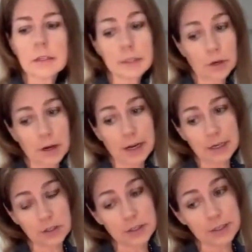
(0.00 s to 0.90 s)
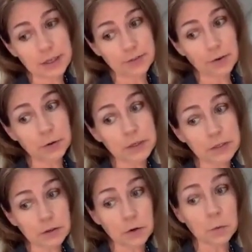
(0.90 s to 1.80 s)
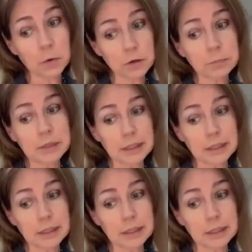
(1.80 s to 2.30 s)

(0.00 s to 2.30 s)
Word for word: Sarah, I need you to stay focused on your work,